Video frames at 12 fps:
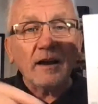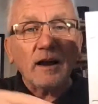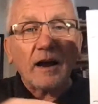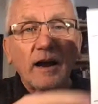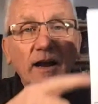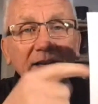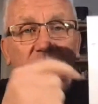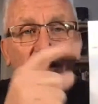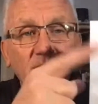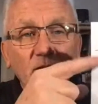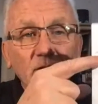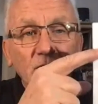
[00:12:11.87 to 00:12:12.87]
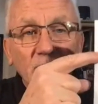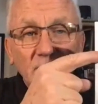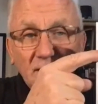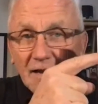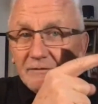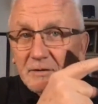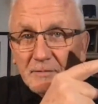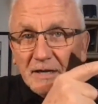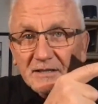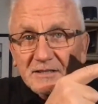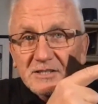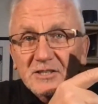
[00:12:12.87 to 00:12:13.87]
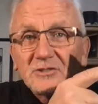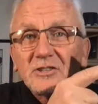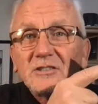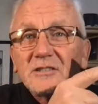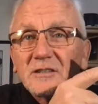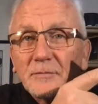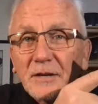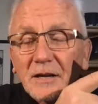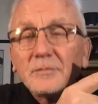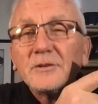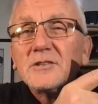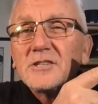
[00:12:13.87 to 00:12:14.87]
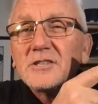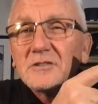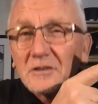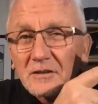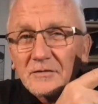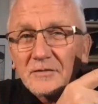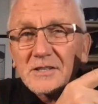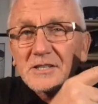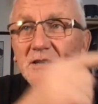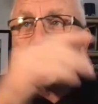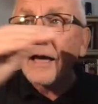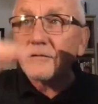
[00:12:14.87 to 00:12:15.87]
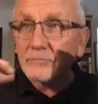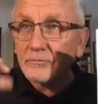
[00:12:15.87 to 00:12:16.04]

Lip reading: I now have to make a decision to be able to service that